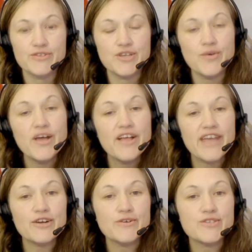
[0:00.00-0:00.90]
So
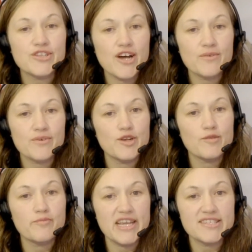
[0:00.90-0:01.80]
that goes along with your
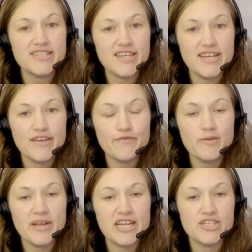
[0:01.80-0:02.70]
basic
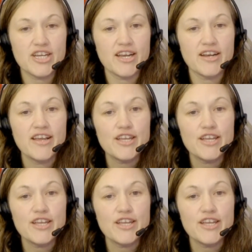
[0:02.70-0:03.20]
information,